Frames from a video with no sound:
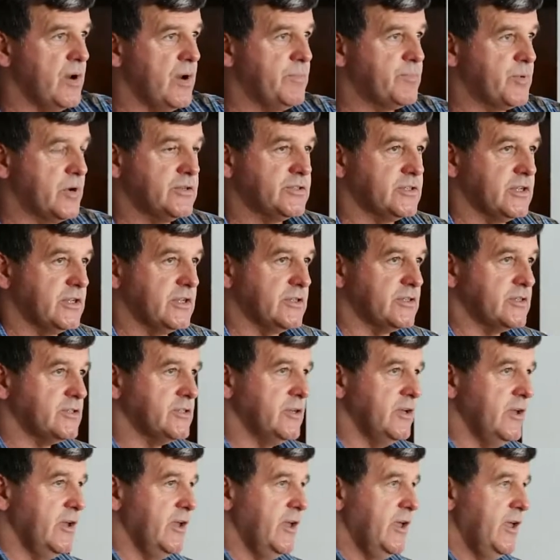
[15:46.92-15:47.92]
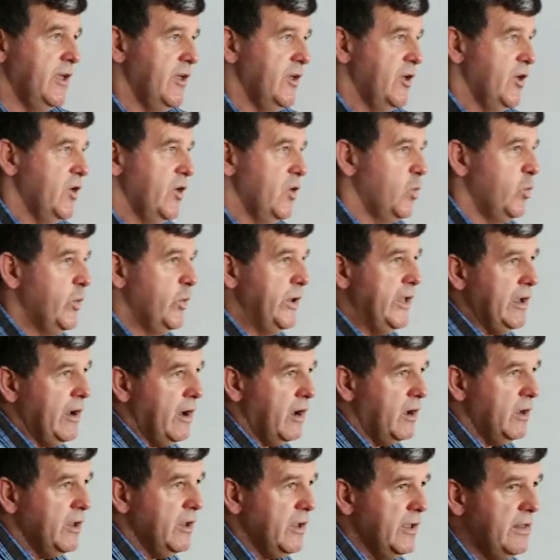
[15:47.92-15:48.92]
process. We
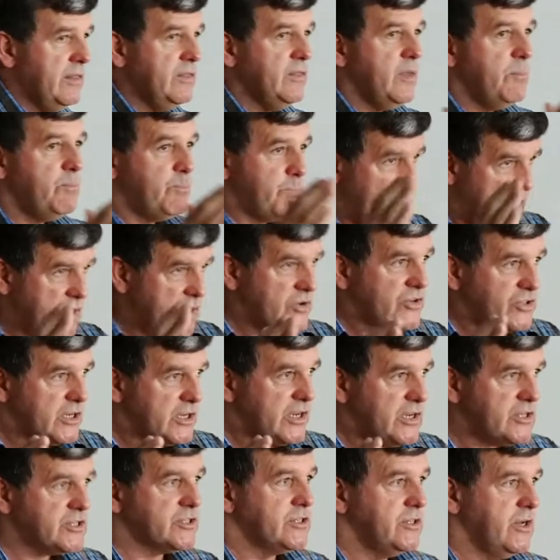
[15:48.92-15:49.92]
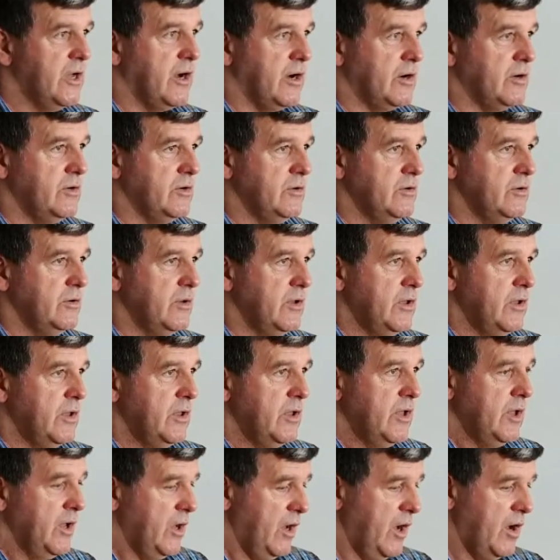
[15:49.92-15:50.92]
are in the process now
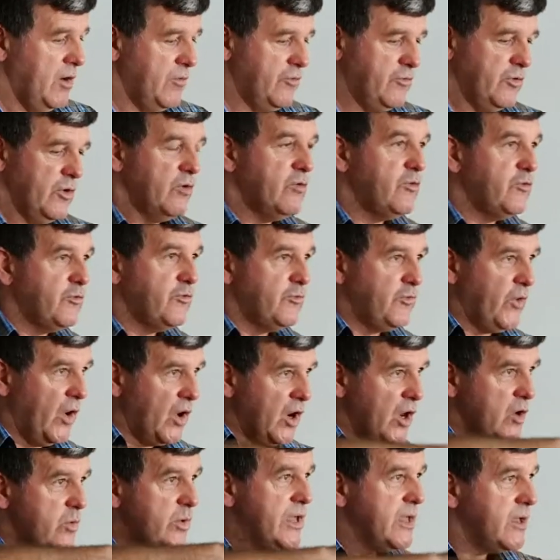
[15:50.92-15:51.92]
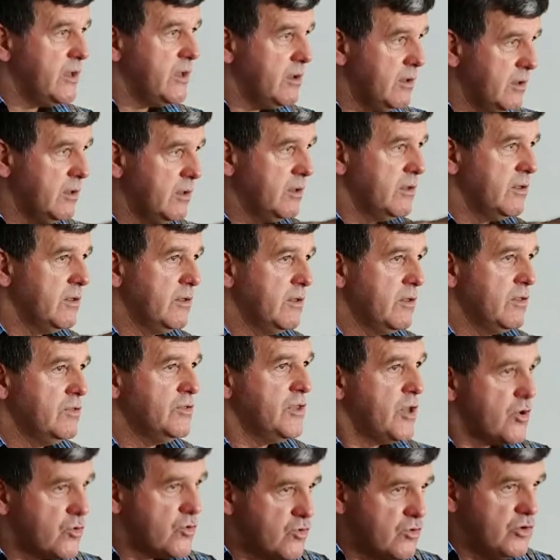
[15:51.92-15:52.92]
of following
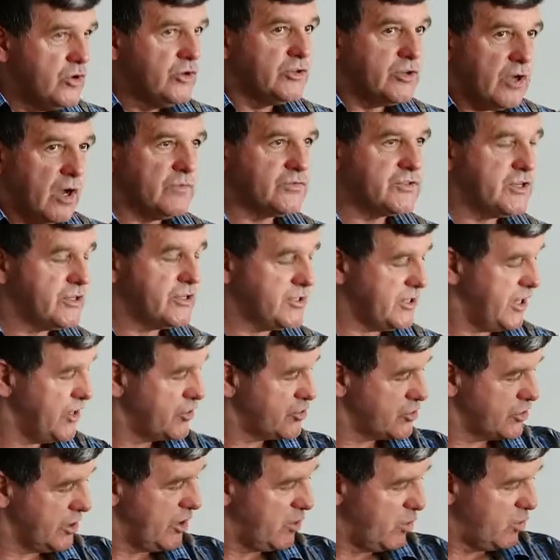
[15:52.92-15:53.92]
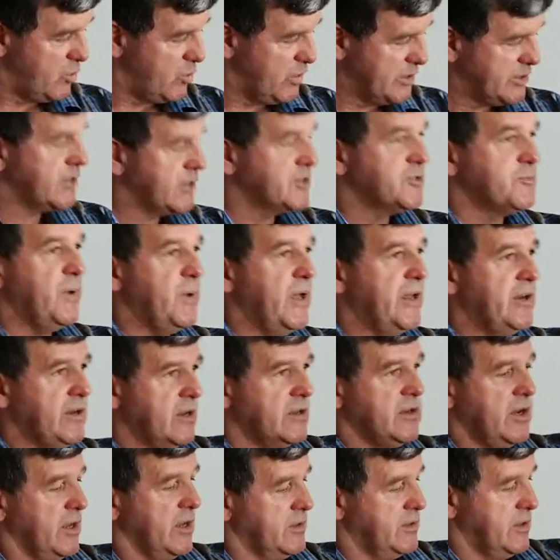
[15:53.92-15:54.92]
the route of secession. I always explain it
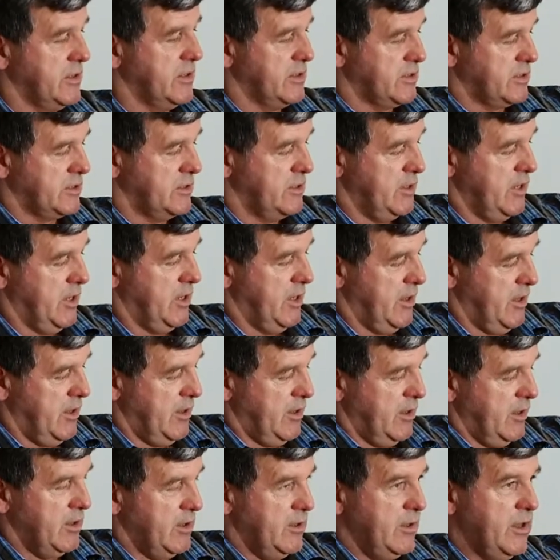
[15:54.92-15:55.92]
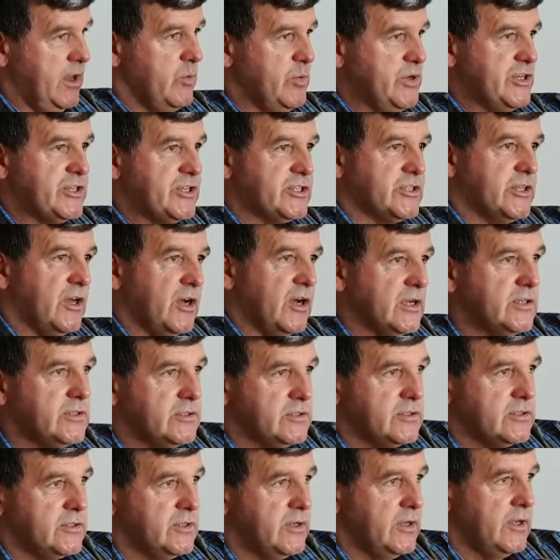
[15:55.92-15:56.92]
like this. Here we start,
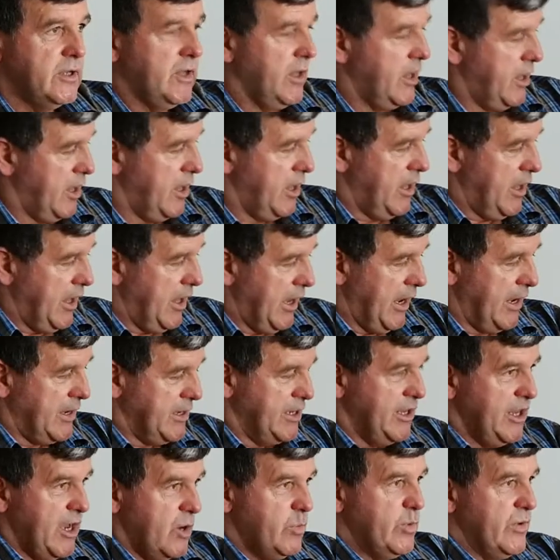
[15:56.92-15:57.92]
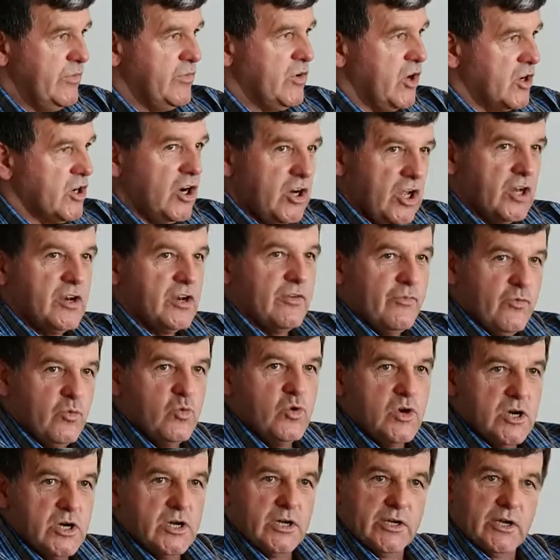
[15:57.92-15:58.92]
and here we've got a lot of
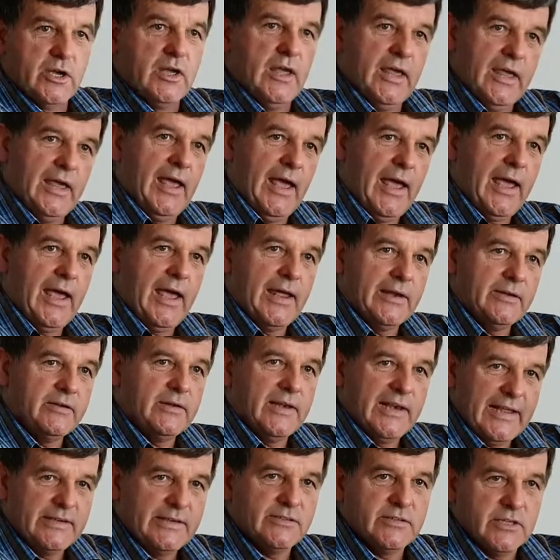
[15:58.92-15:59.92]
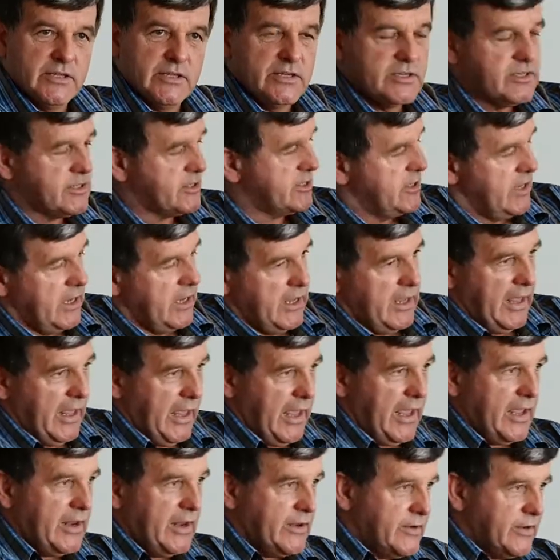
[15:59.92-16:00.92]
work and letters
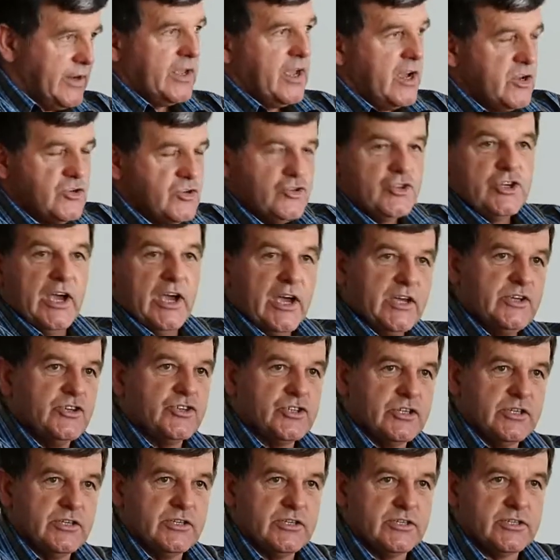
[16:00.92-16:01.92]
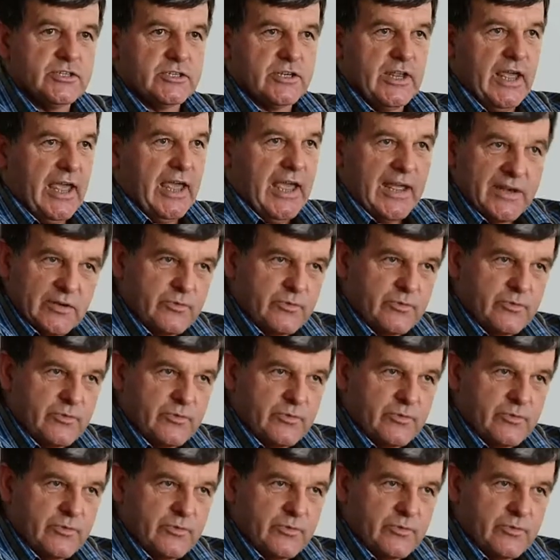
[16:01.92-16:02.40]
and negotiations and